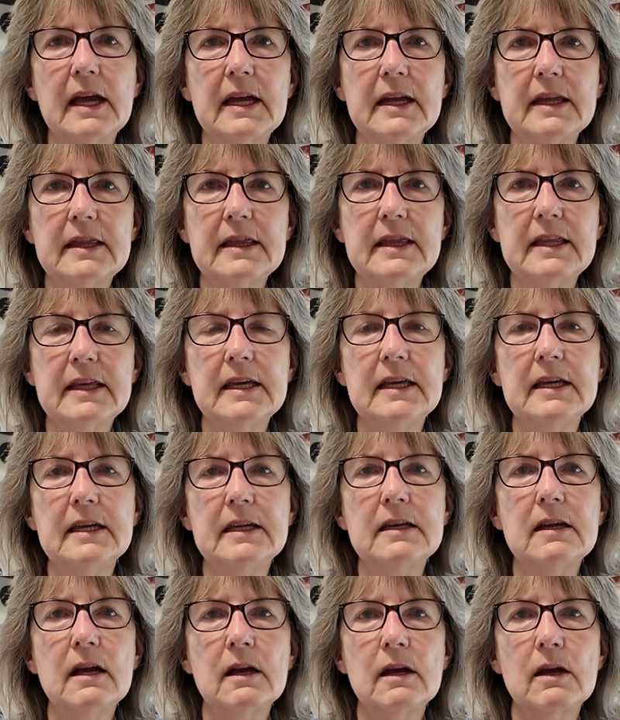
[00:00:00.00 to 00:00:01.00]
And
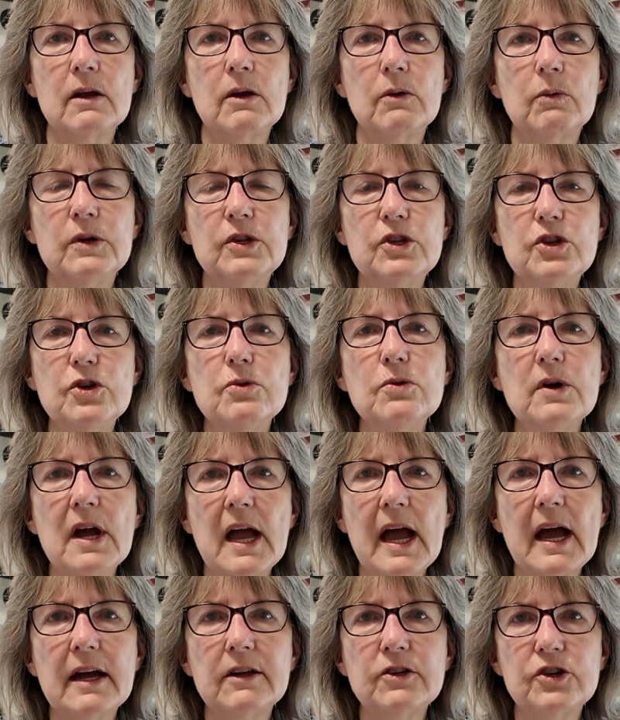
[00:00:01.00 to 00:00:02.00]
then when you
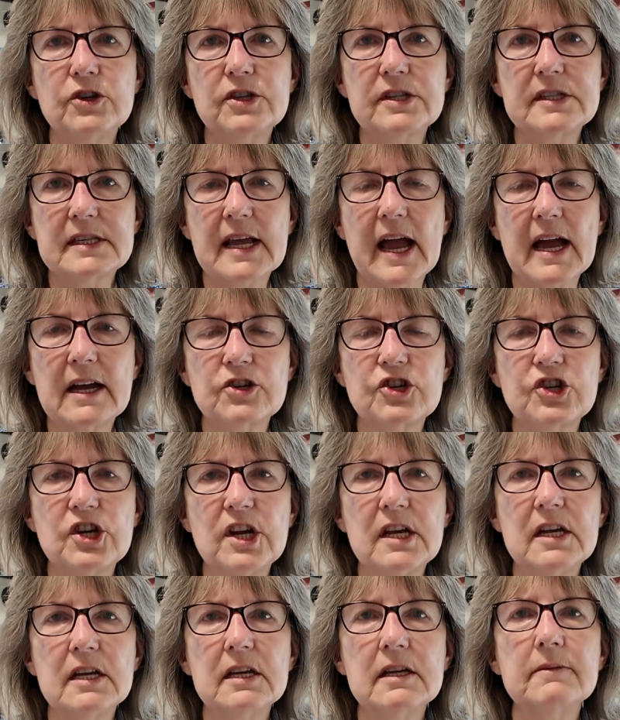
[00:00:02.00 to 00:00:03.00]
add your
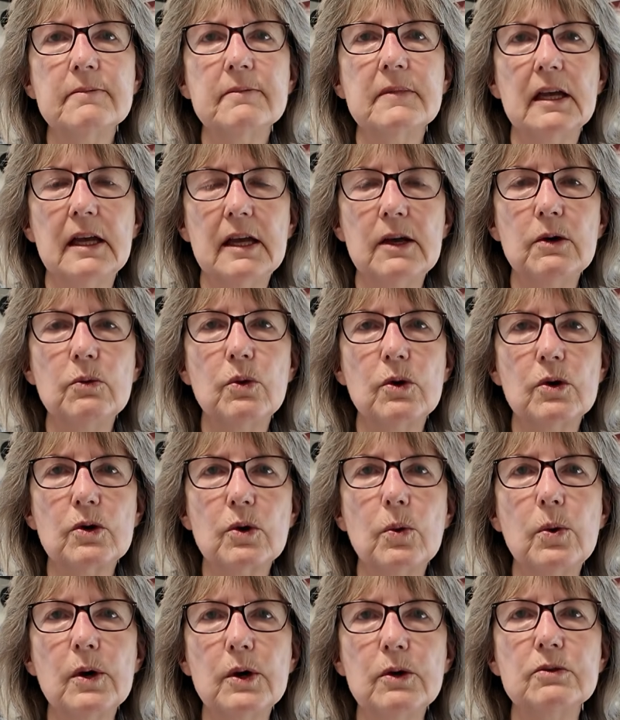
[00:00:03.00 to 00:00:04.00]
sashing, it will
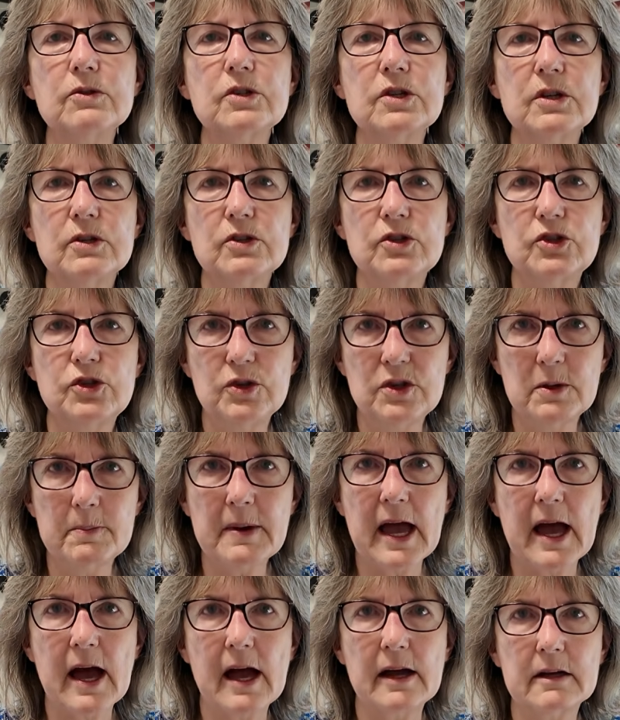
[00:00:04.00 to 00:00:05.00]
quilt to the
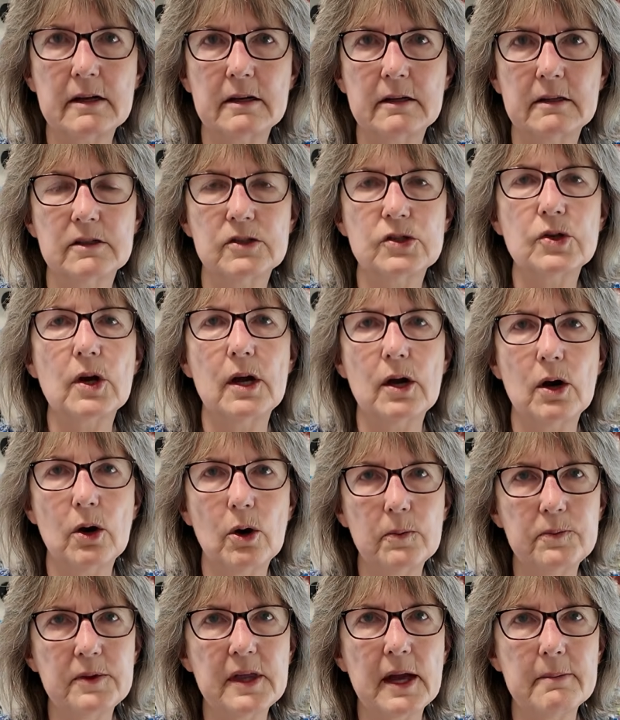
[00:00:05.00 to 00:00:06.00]
back. So I
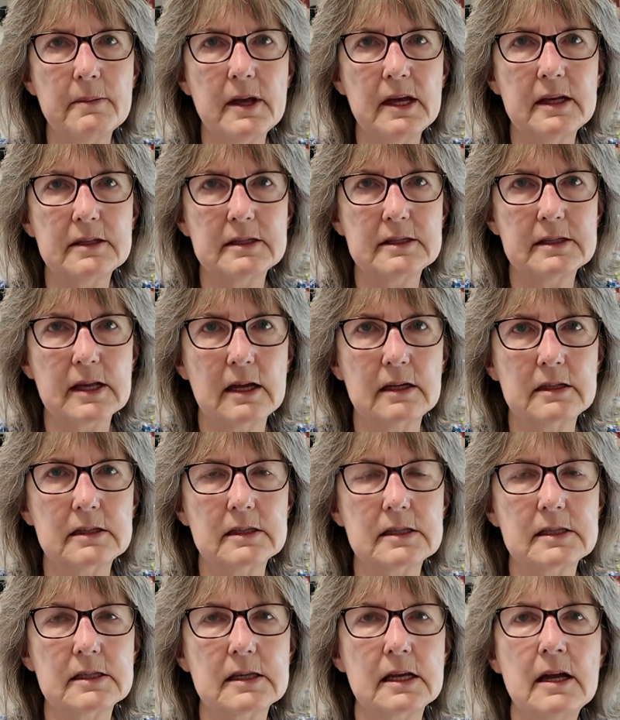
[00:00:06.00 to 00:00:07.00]
hope that makes
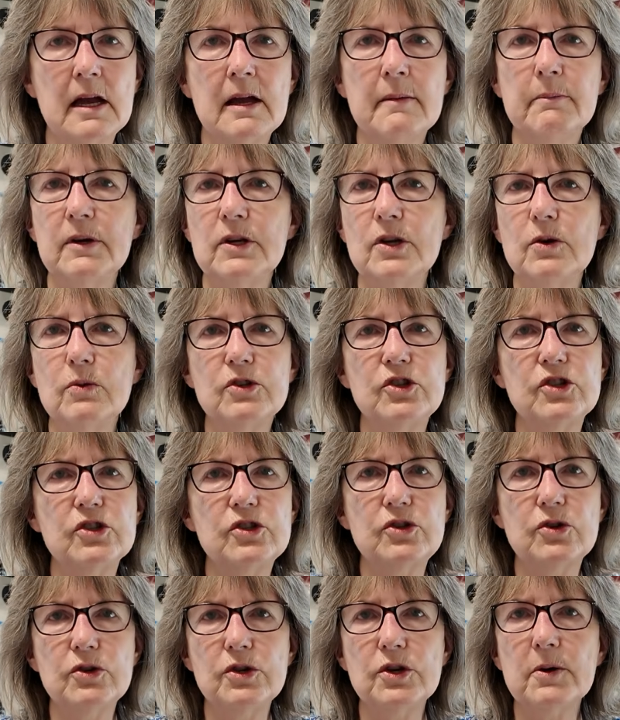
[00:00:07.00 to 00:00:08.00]
sense, but you would
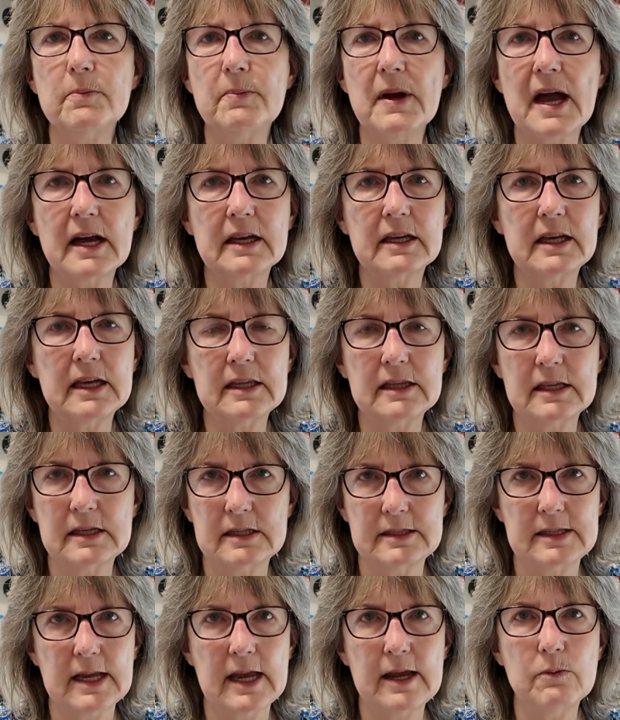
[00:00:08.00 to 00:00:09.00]
just do your backing the
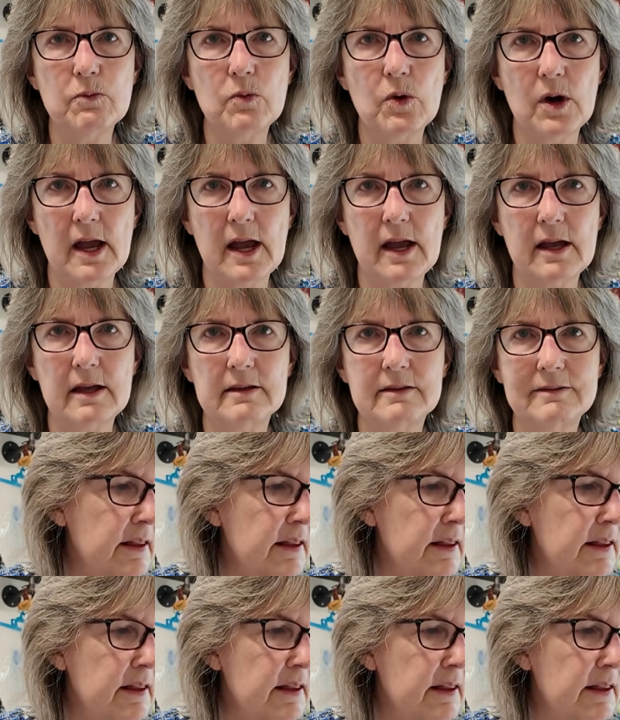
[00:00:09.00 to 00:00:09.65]
same way.